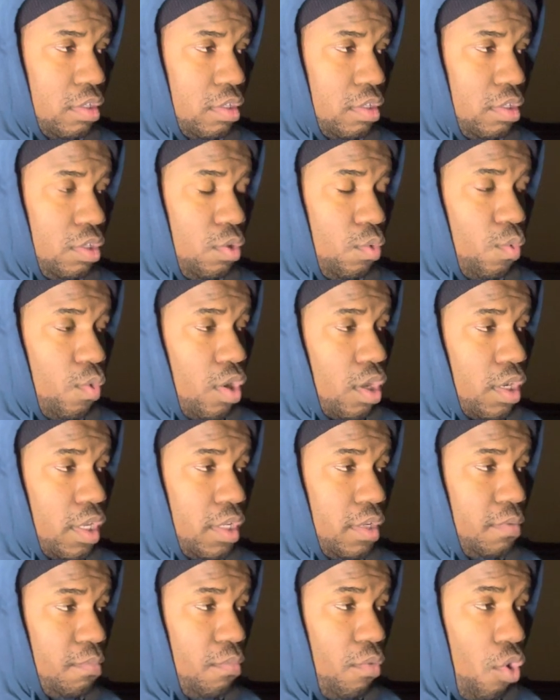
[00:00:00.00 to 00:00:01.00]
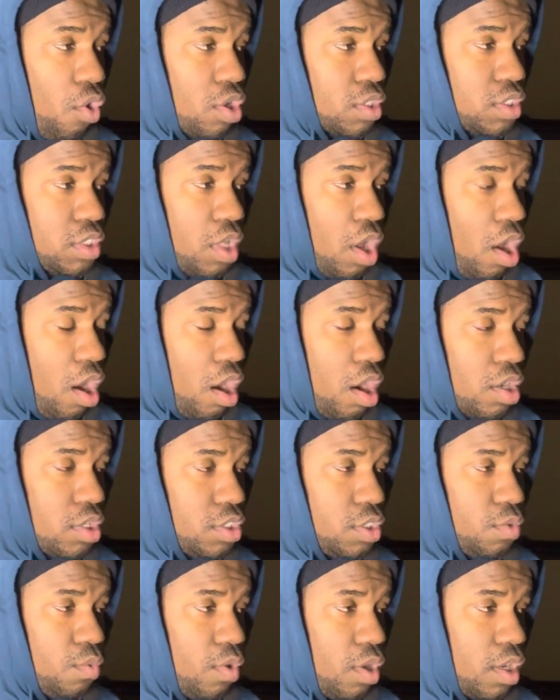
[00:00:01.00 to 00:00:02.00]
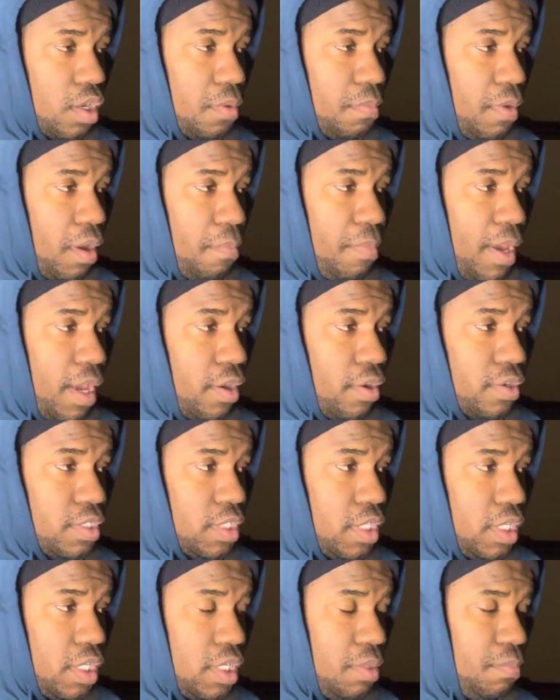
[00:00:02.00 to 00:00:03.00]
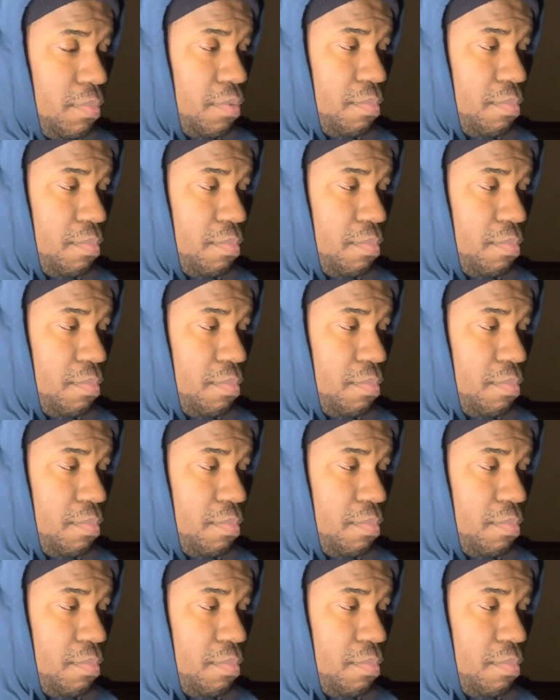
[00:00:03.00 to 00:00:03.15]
You wanted more stars. You wanted a better team.